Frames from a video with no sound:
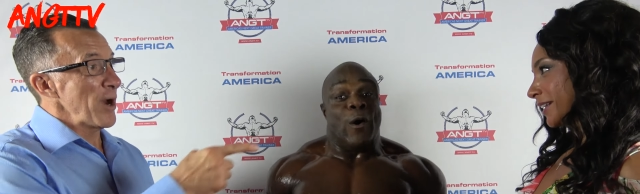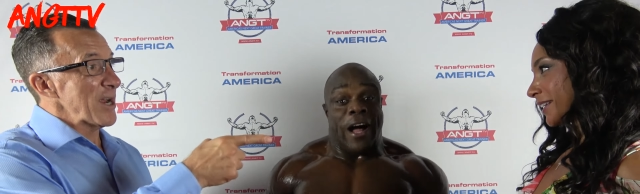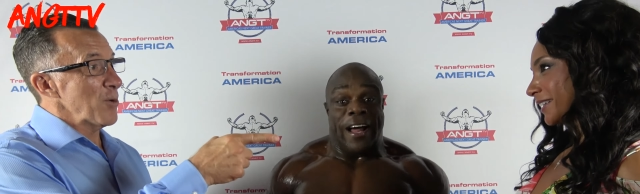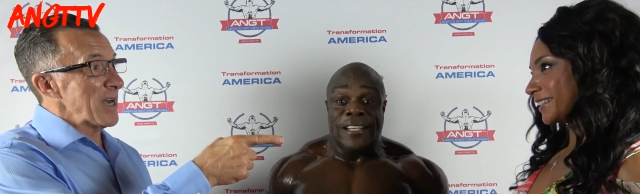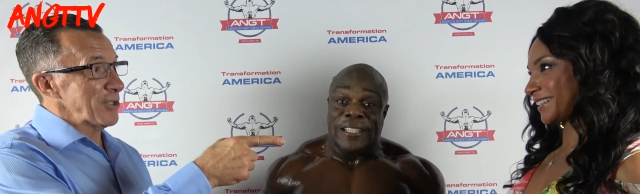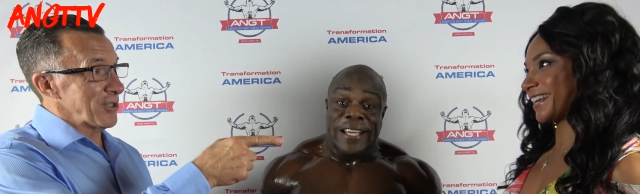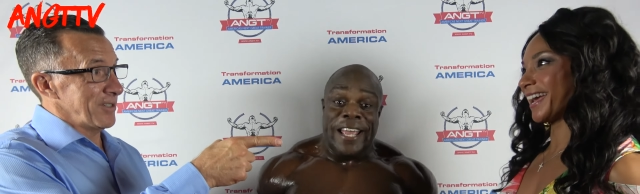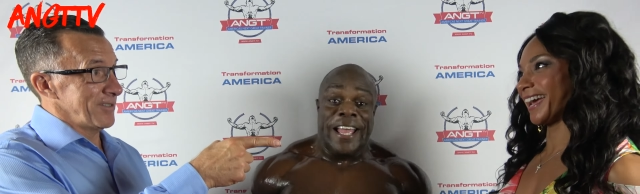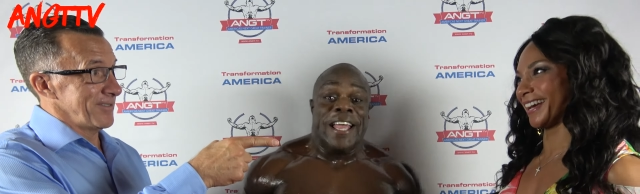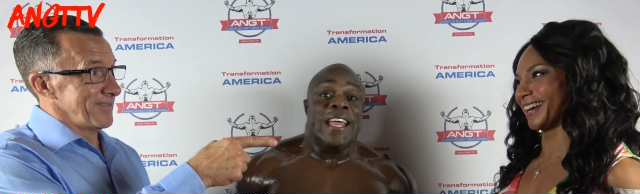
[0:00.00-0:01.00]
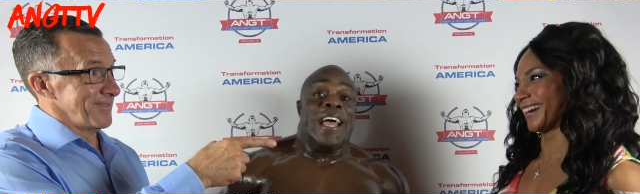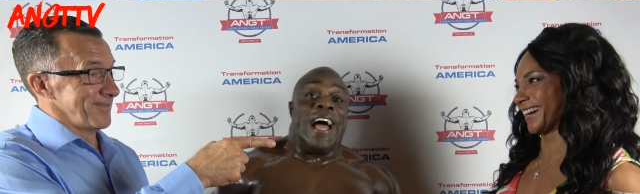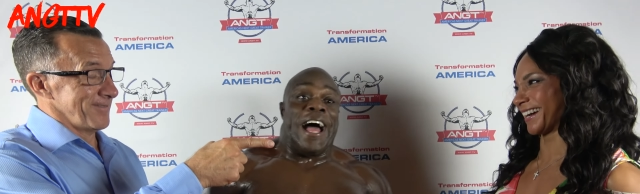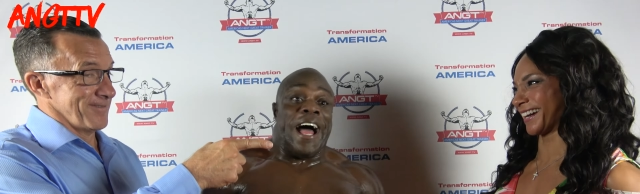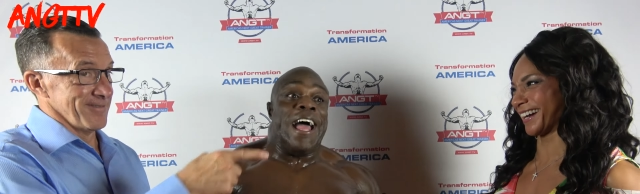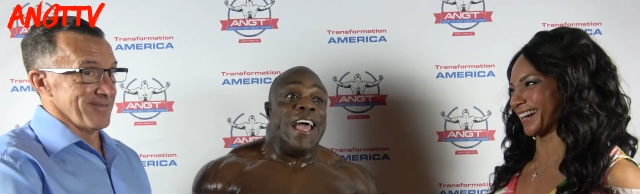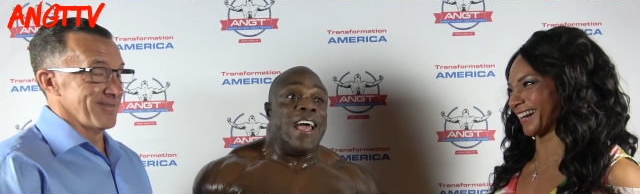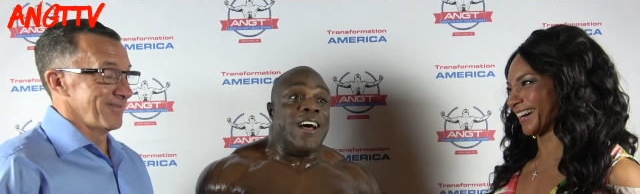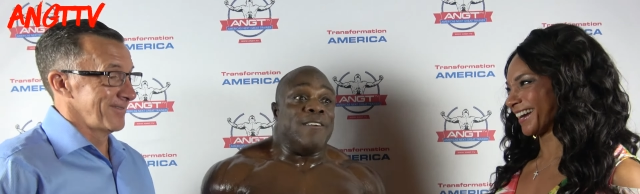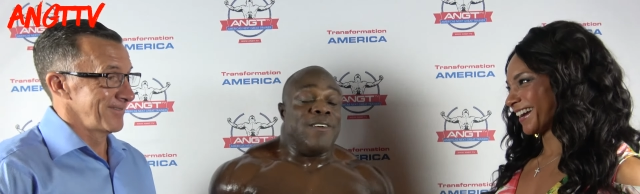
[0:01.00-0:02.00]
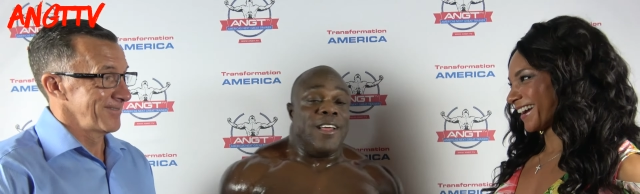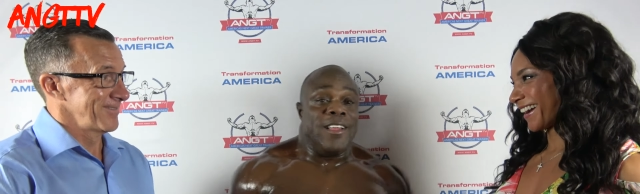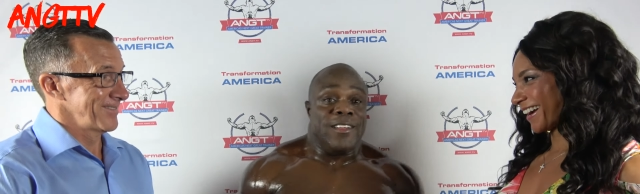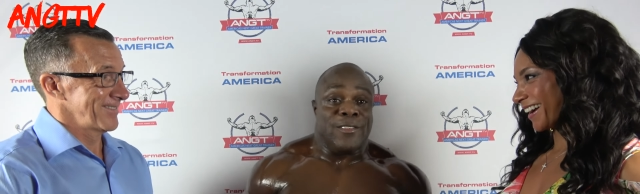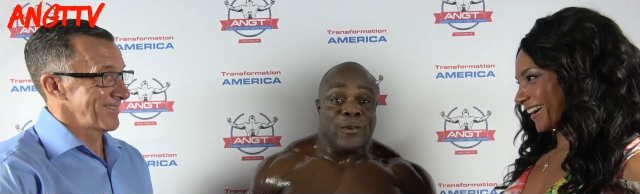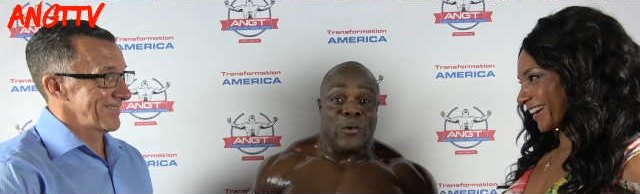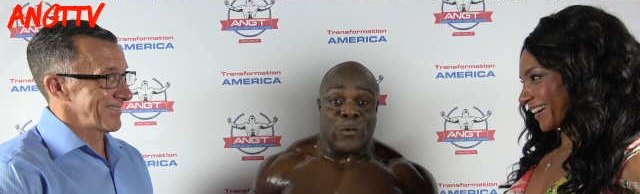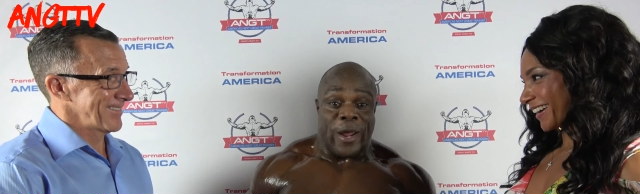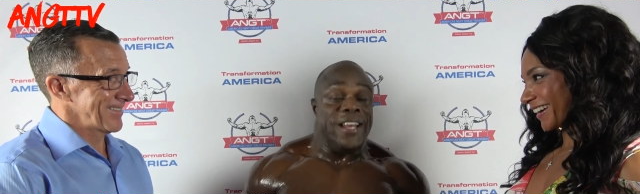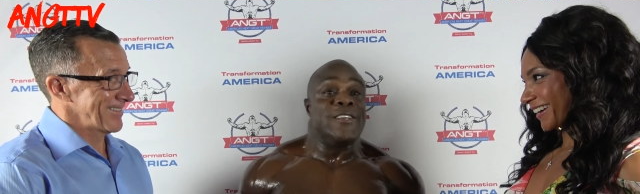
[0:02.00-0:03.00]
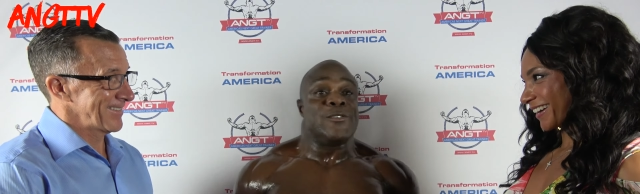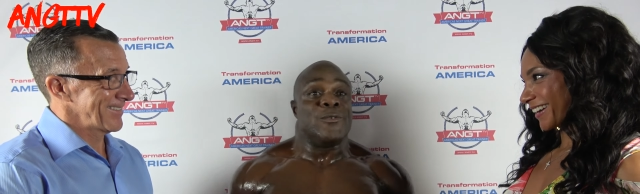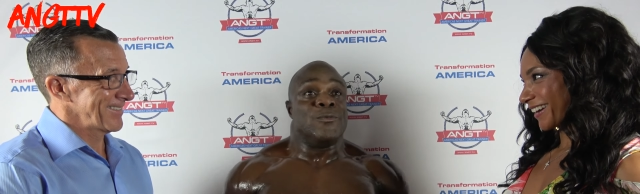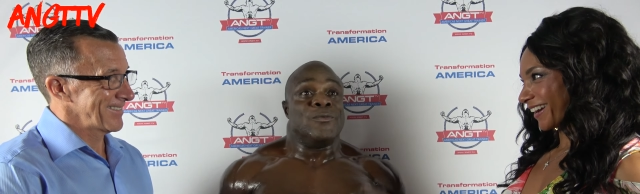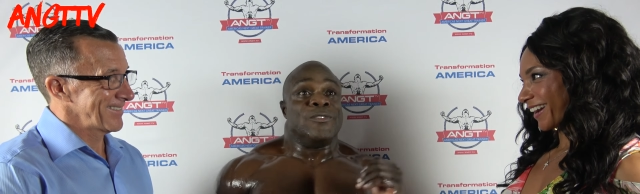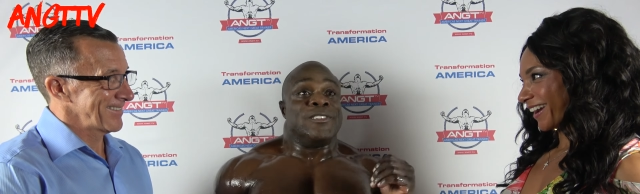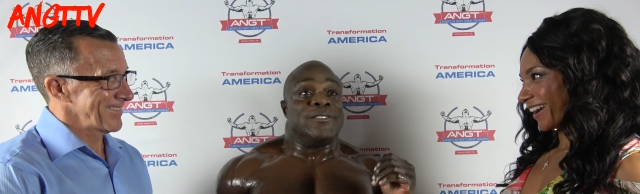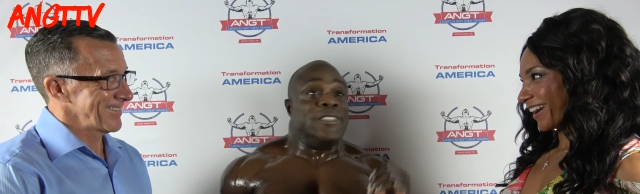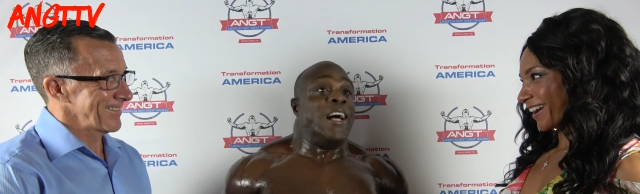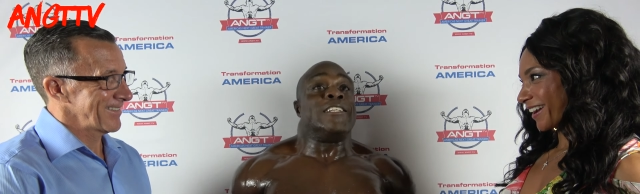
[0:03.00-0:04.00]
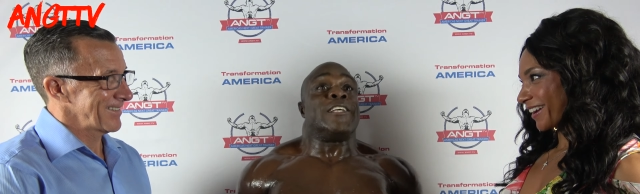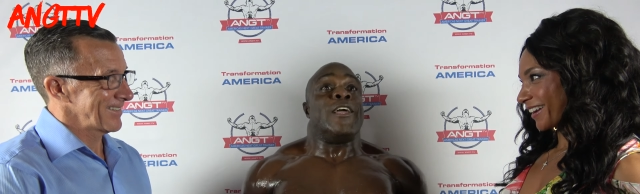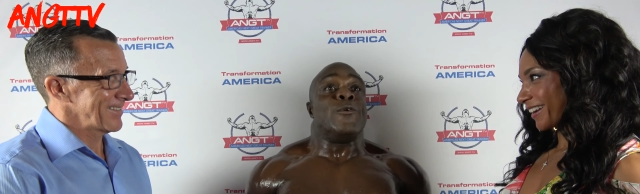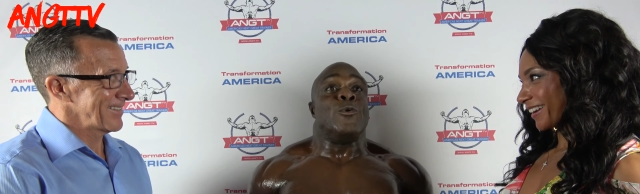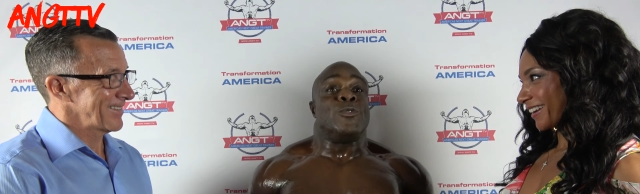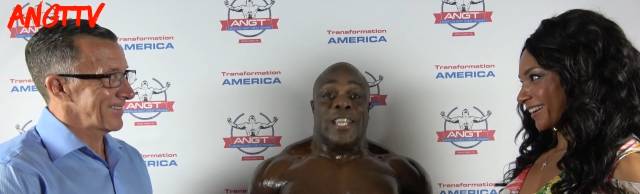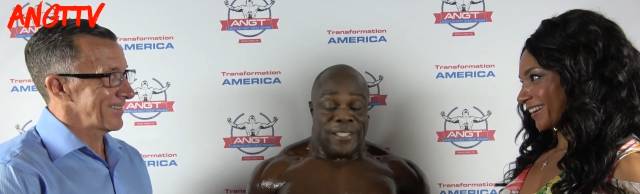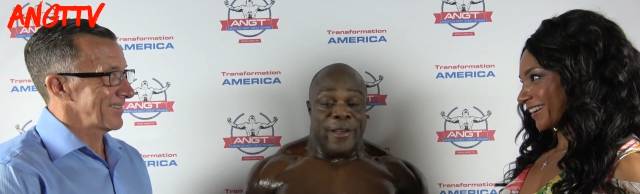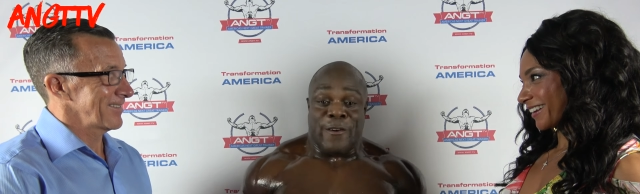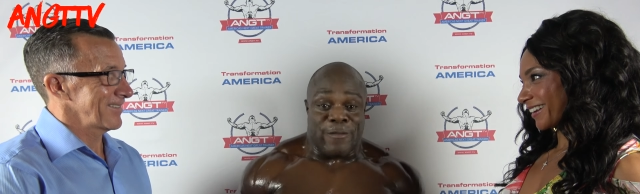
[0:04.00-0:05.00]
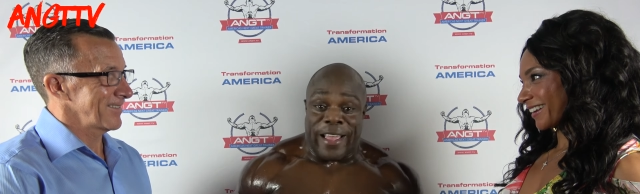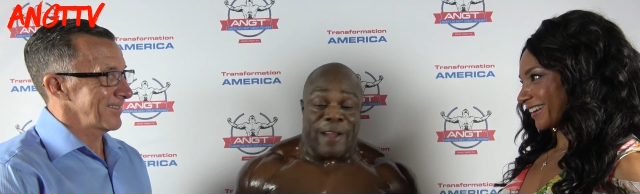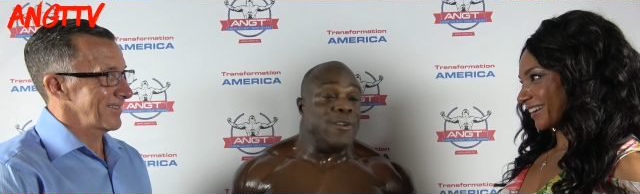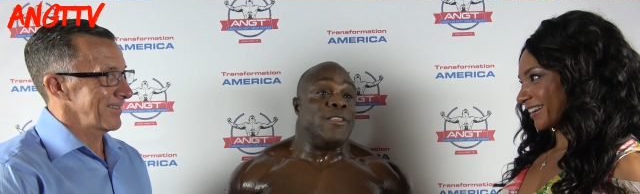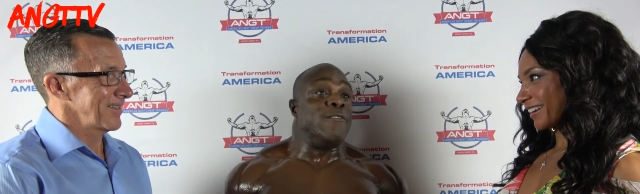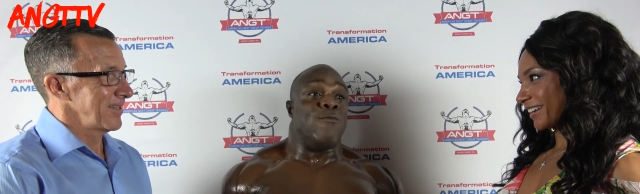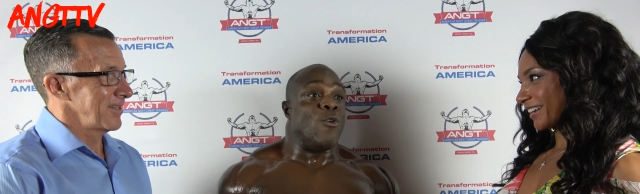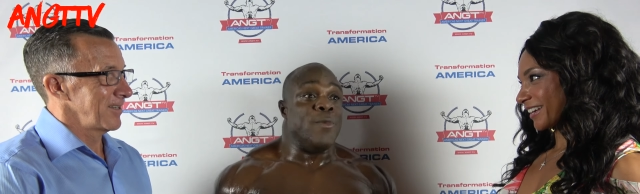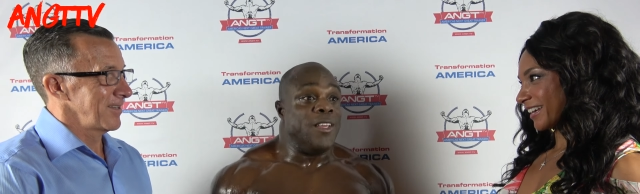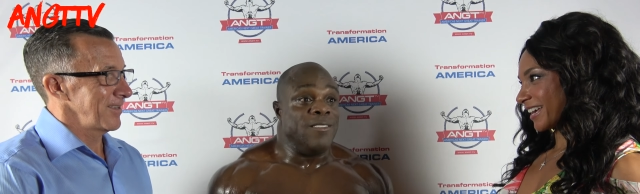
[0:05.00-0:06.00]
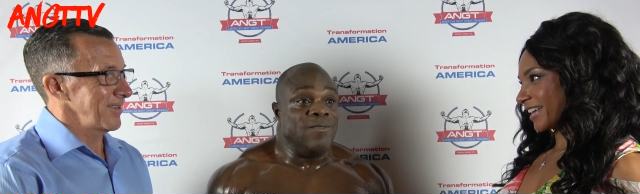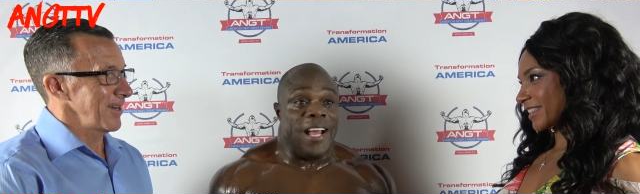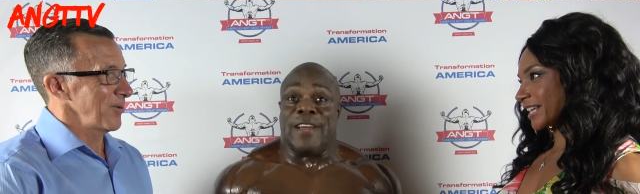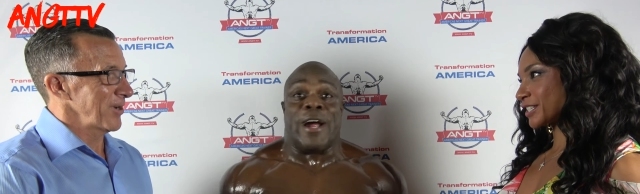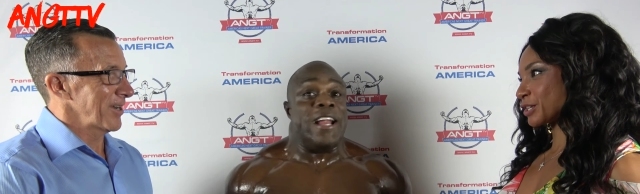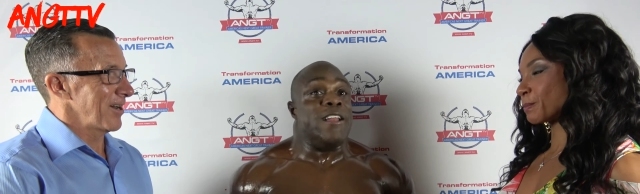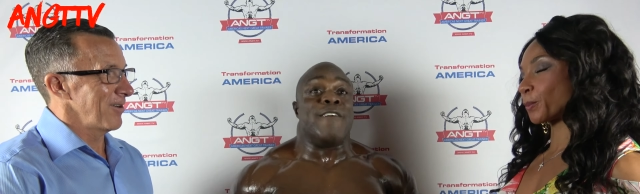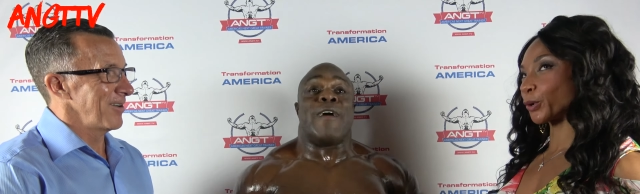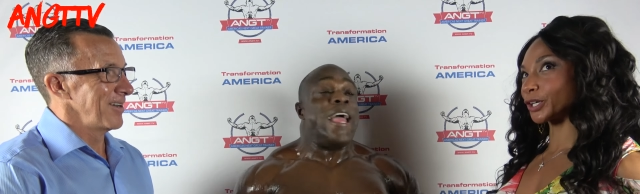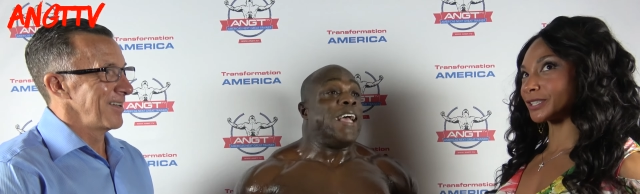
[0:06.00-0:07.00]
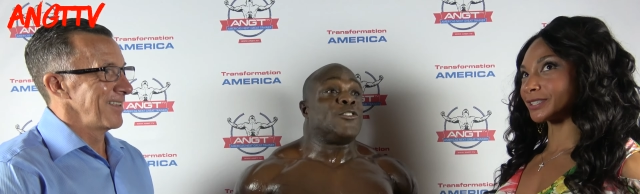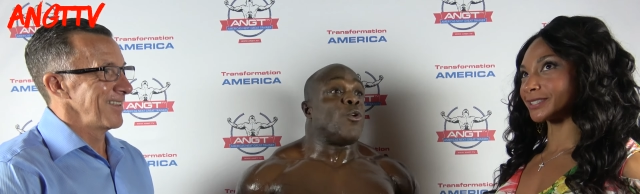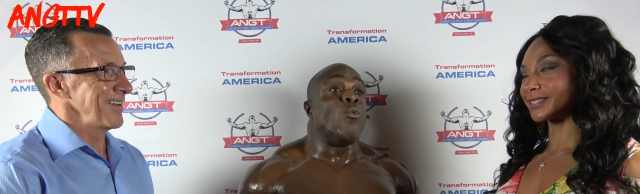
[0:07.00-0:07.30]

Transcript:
Speaker 1: Great honestly, yeah.
Speaker 2: I have the greatest fiance who takes care of everything for me. I never, I never asked her